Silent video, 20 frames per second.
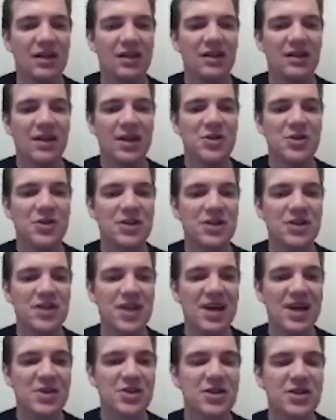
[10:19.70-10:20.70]
That
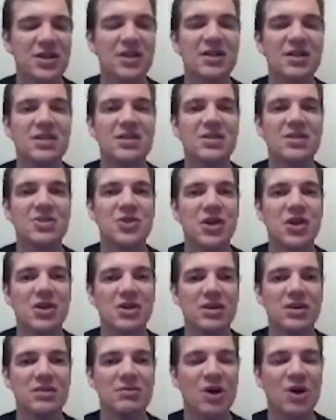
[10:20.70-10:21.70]
transaction hits the
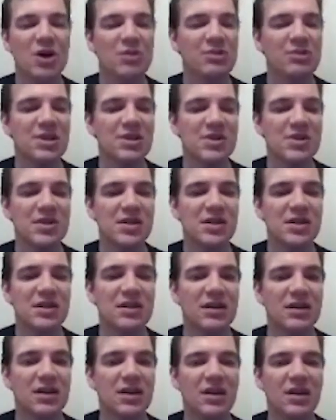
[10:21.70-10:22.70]
Shardeum
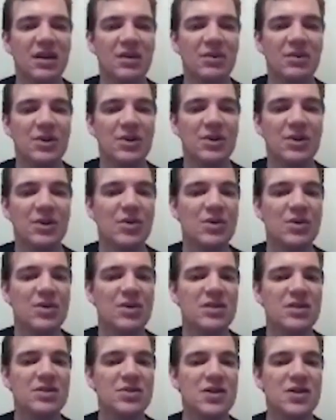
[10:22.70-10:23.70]
RPC, which
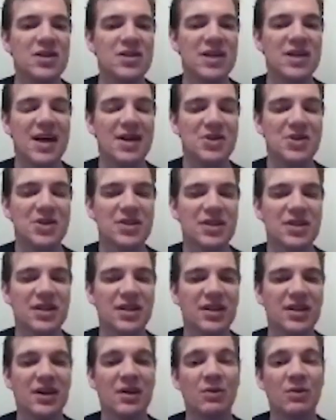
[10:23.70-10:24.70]
forwards the transaction to
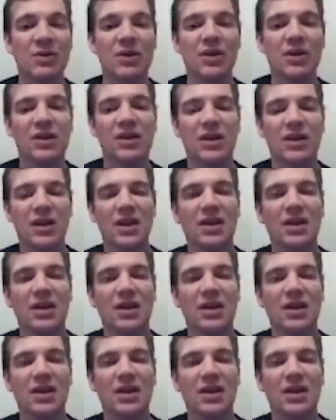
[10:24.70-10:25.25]
the network.